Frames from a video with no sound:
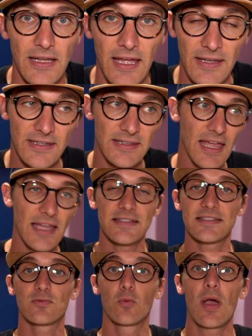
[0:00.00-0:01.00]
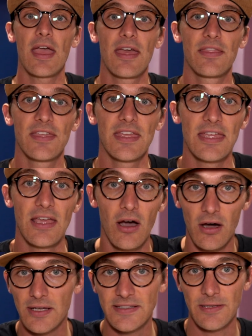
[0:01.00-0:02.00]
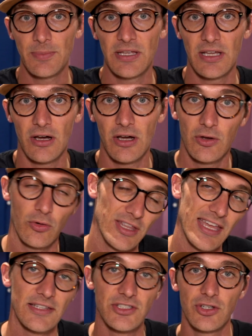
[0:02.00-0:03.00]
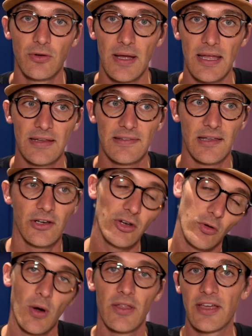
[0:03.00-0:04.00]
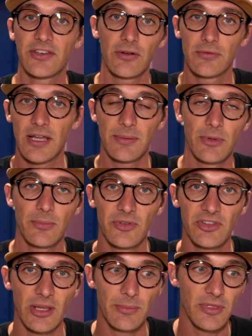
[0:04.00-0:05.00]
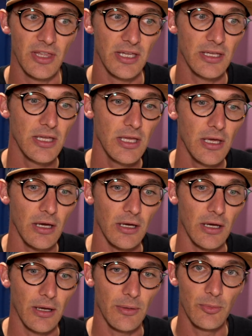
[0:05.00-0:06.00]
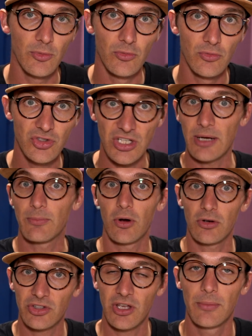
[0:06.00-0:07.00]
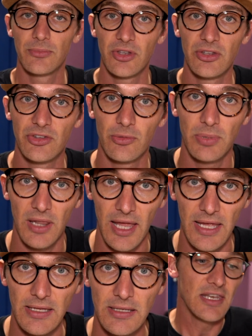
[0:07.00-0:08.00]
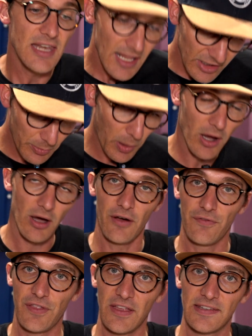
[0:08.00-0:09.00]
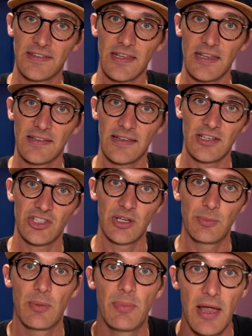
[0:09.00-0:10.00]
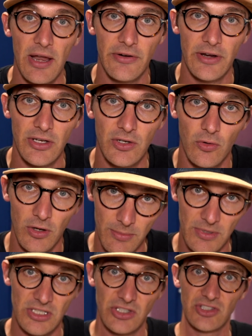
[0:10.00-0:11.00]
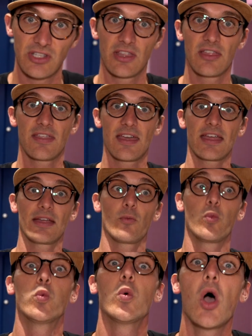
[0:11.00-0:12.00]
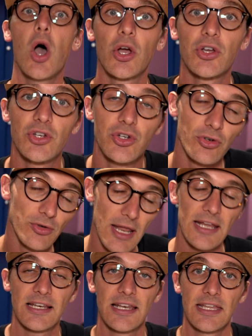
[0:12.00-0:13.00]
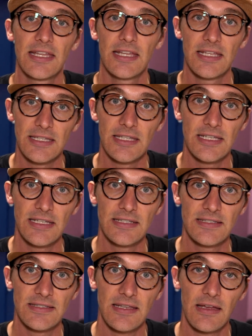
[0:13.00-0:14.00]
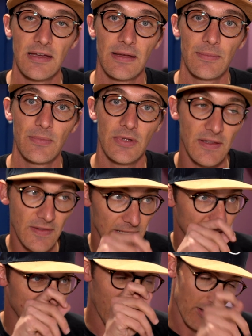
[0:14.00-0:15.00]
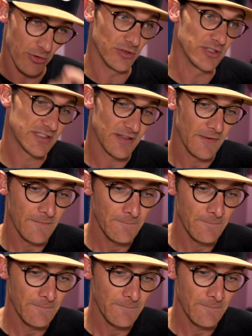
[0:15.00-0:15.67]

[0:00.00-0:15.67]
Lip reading: And that's where the HiDPI or the @2x, I don't know why they don't name them the same thing, checkbox comes into play. The next part of this is actually preparing your images so that they work correctly in these modes.